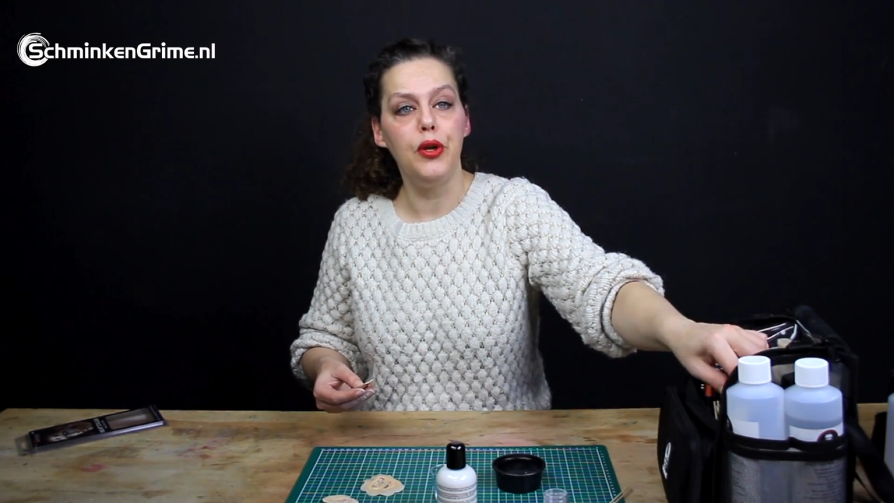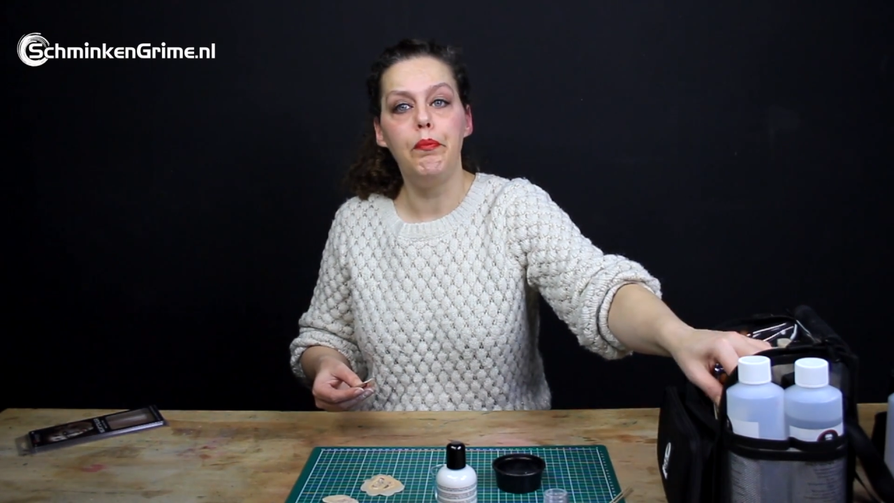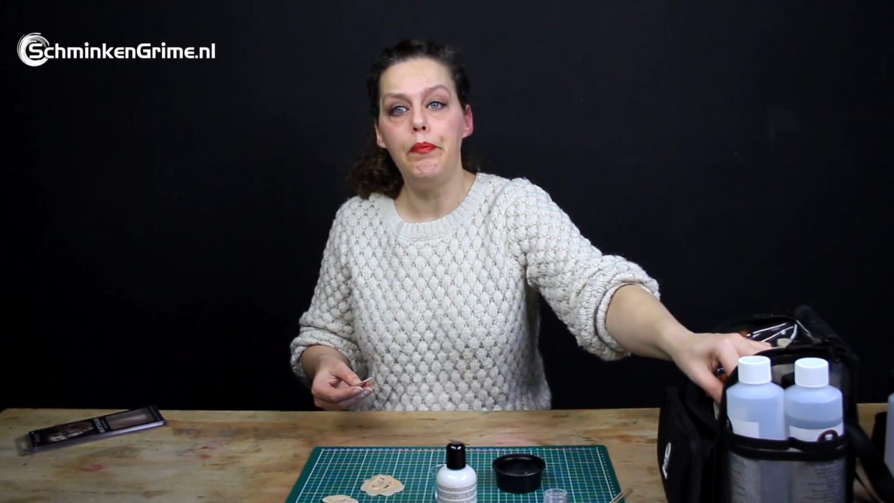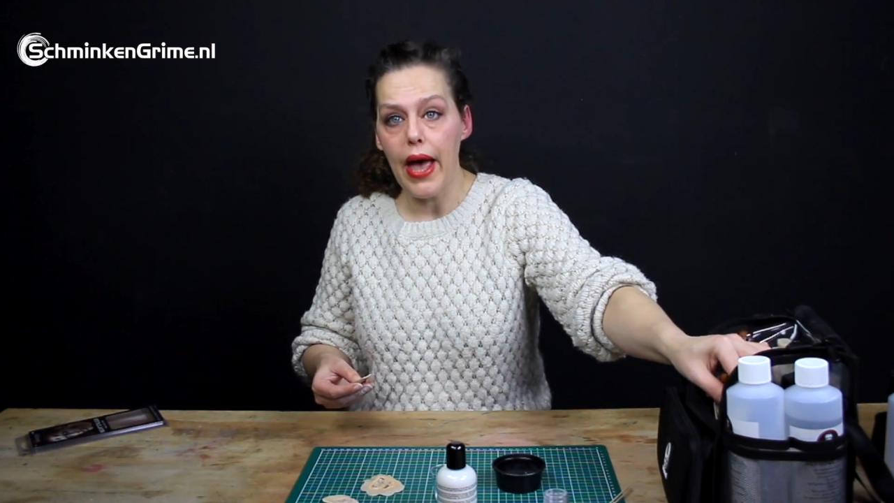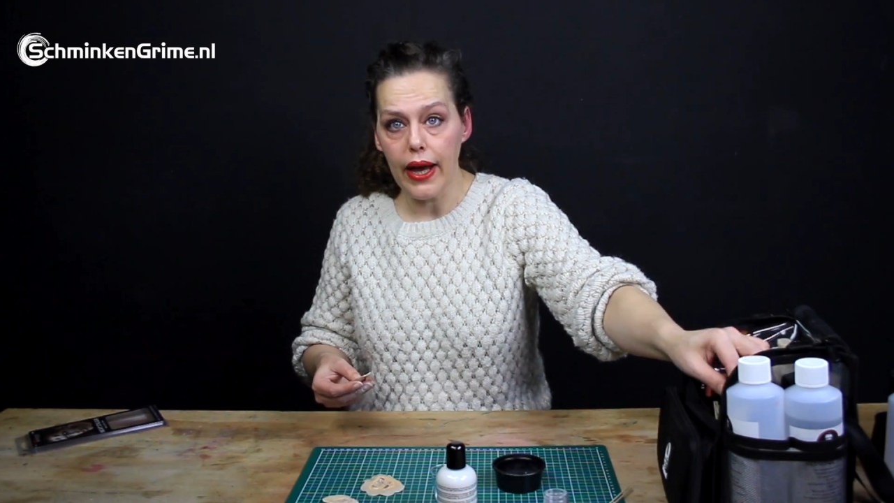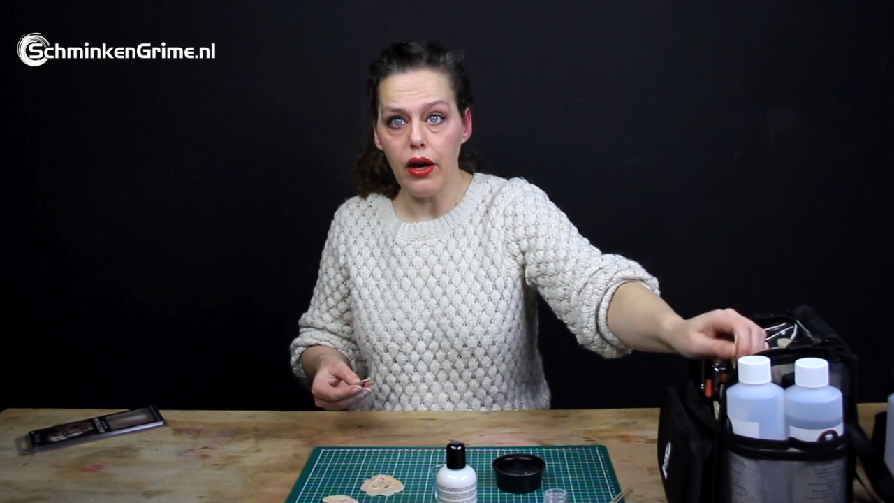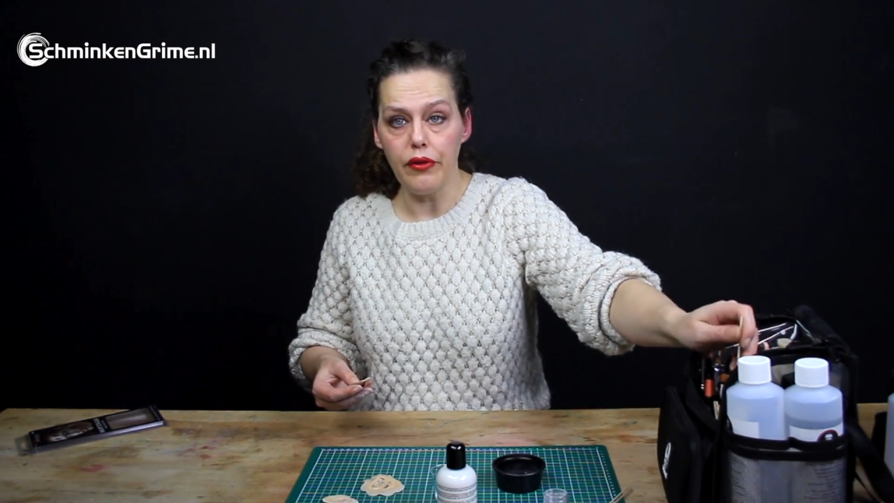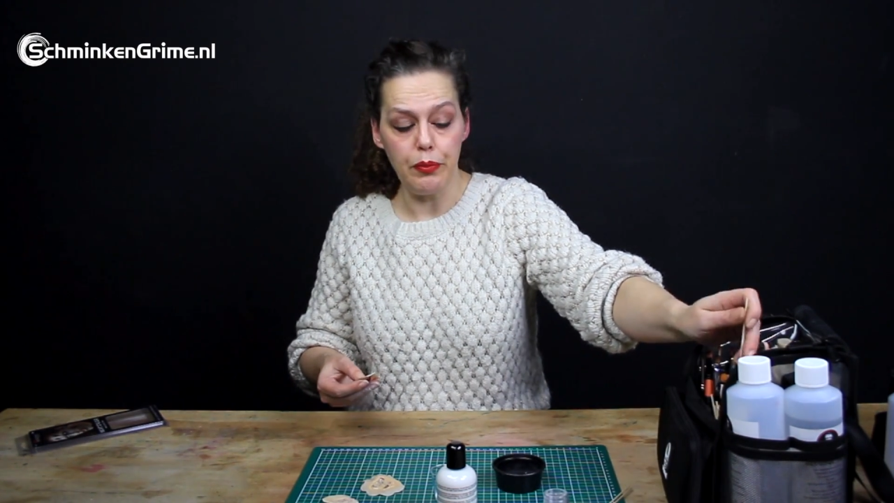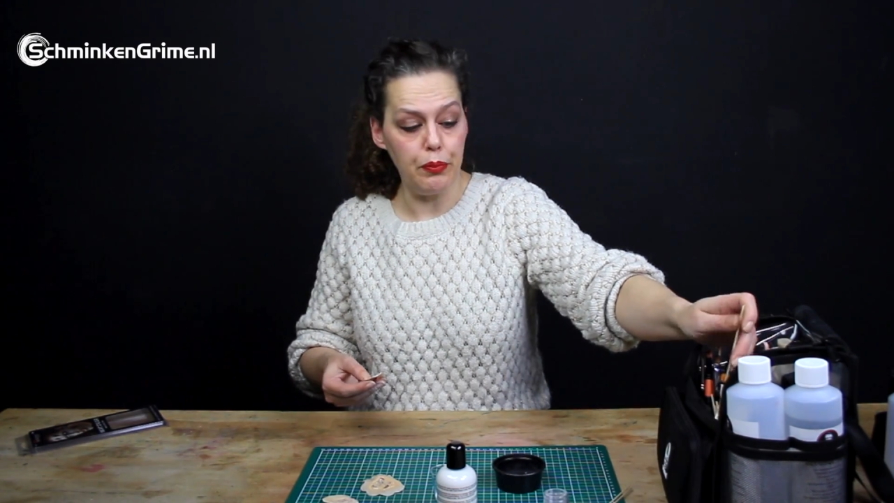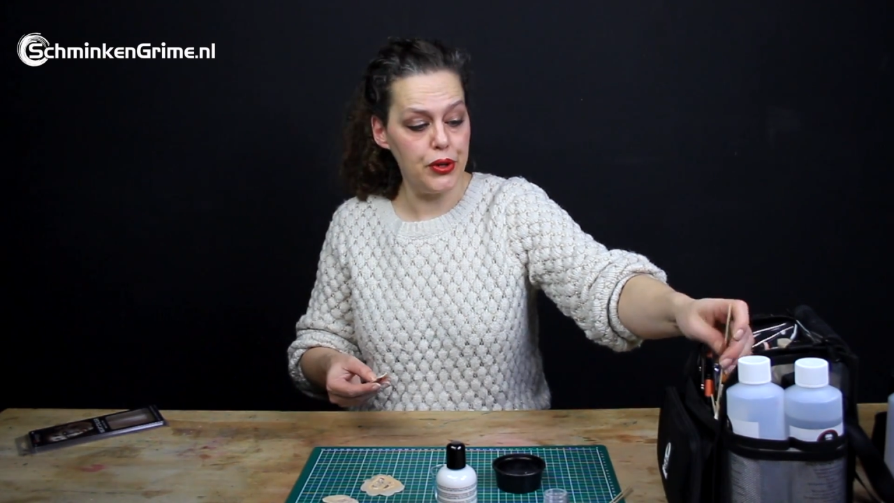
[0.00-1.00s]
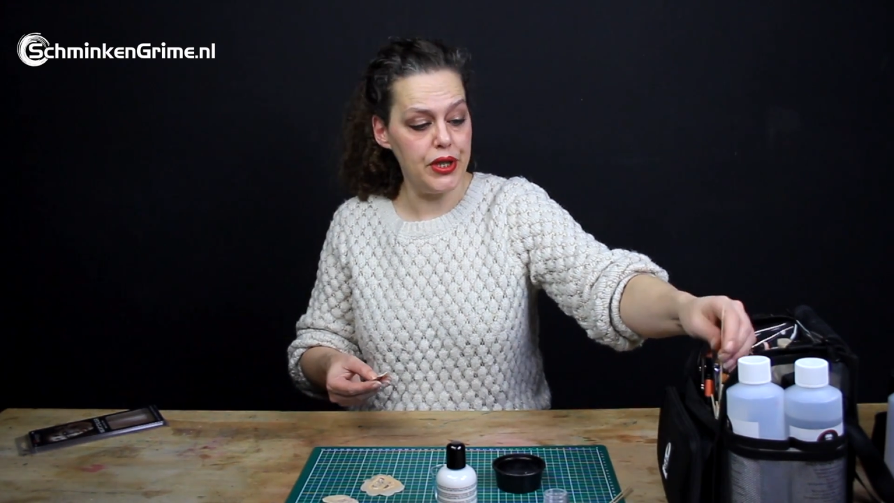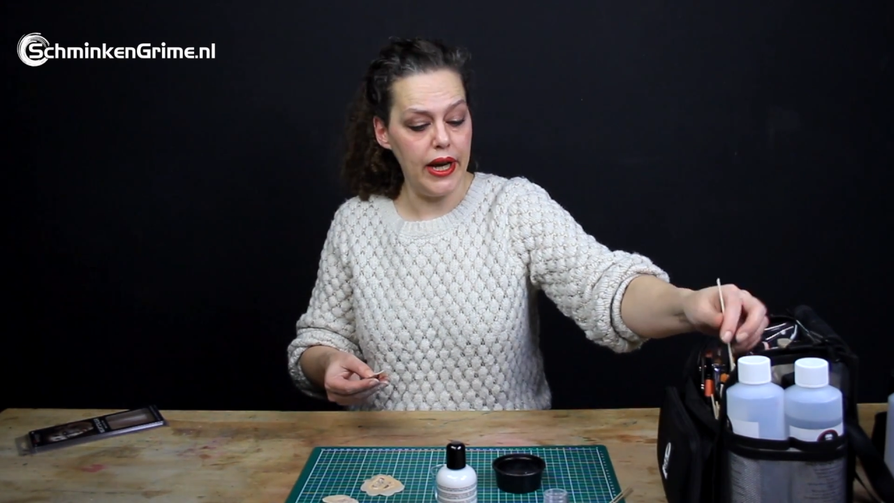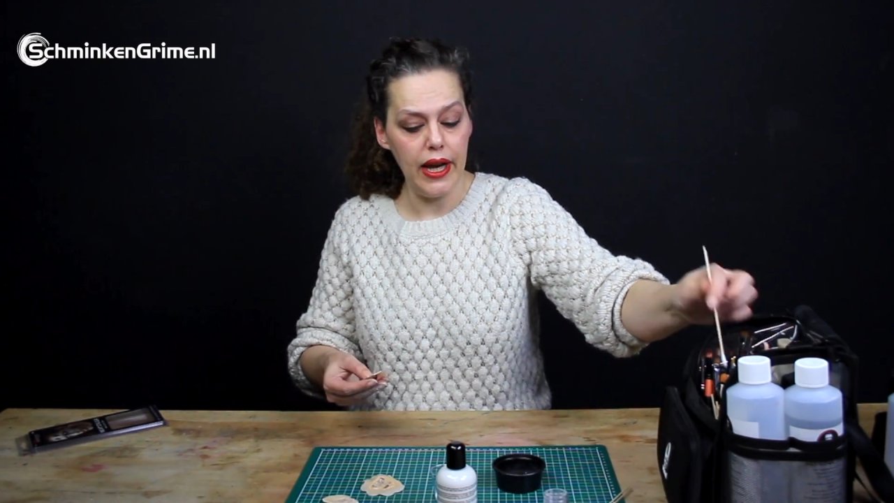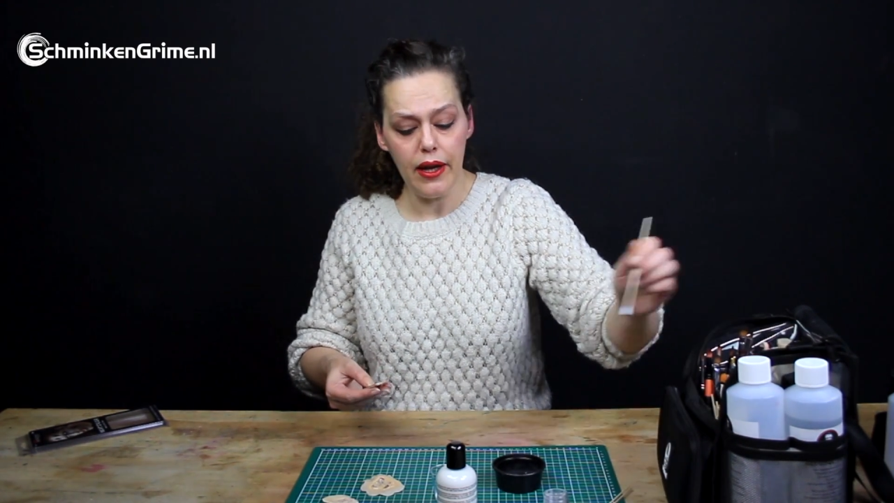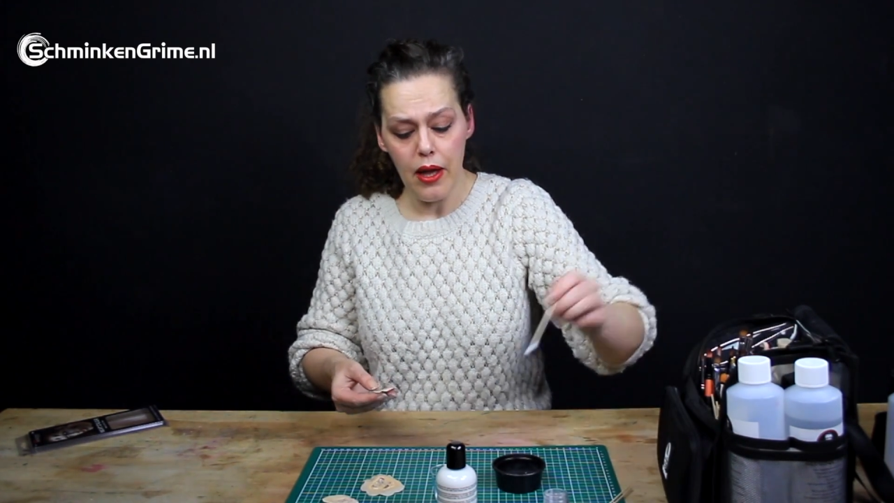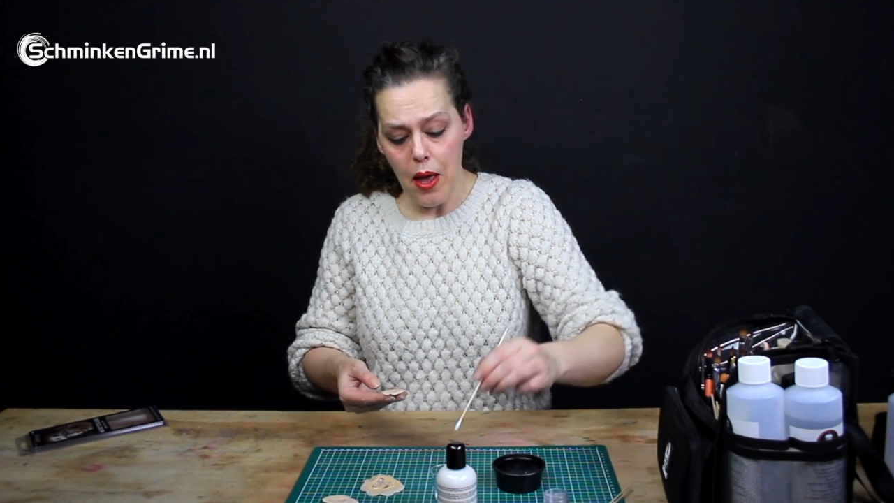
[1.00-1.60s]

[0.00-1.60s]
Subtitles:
the back of the prosthetic.